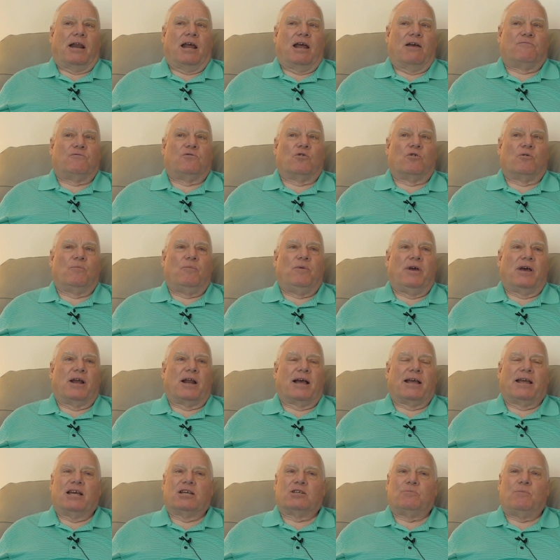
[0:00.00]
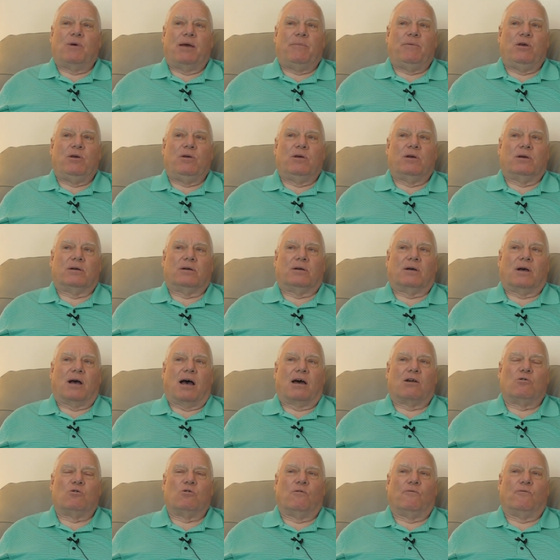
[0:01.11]
and after a bit, I guess maybe
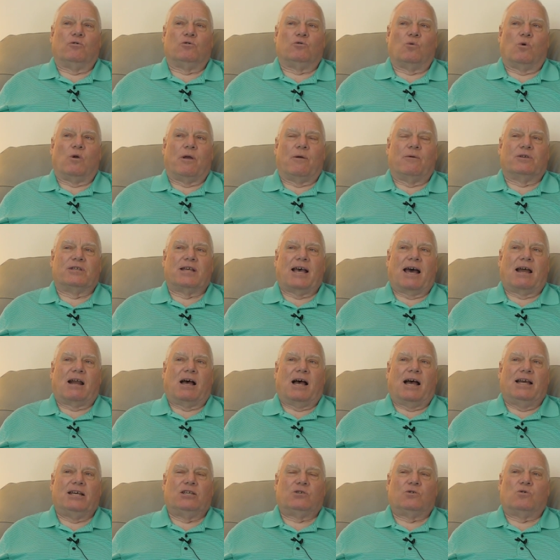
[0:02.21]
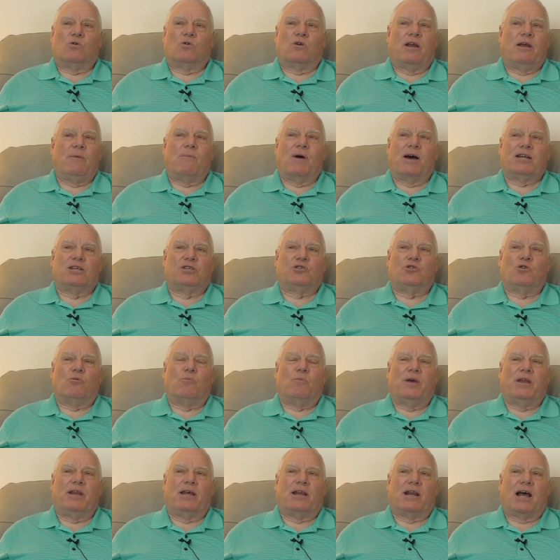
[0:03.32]
I don't know if it was when he was out of high school or he might have
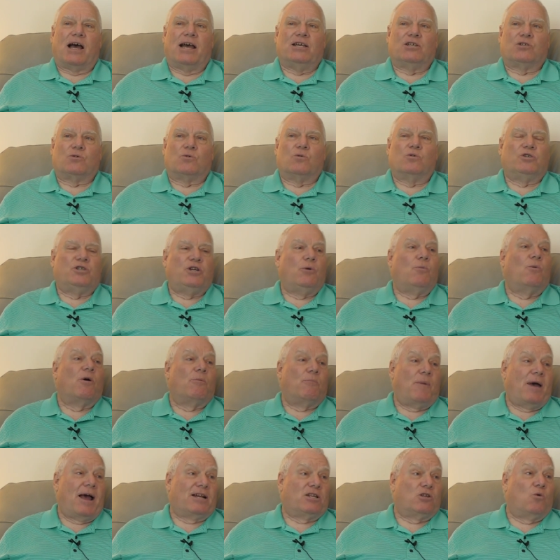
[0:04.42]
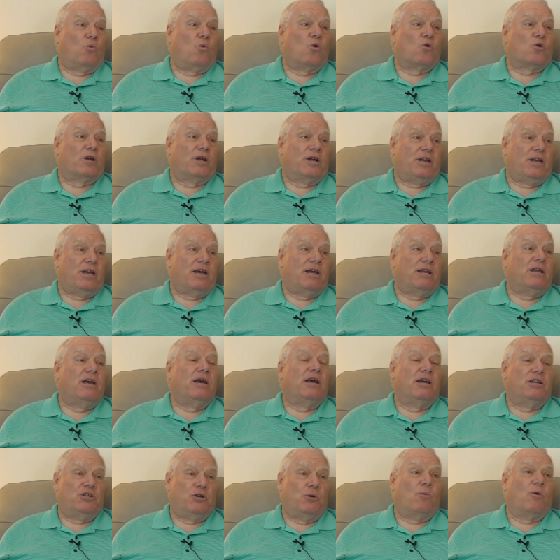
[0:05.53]
still been in high school. She went back to work again.
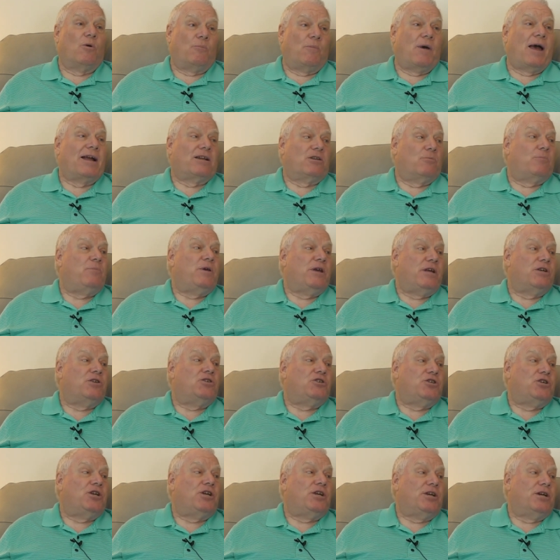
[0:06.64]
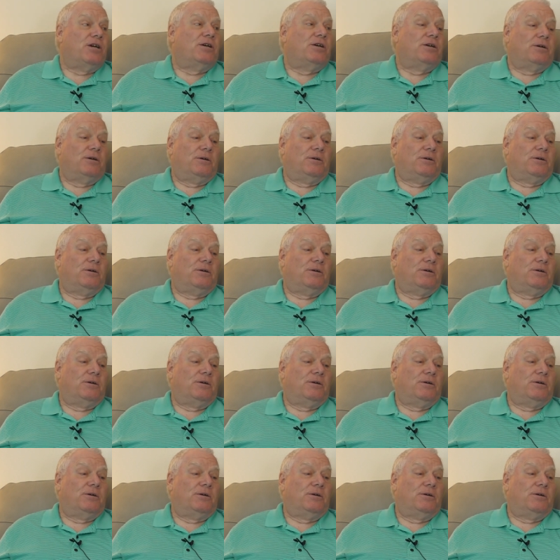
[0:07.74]
She went back to P and G.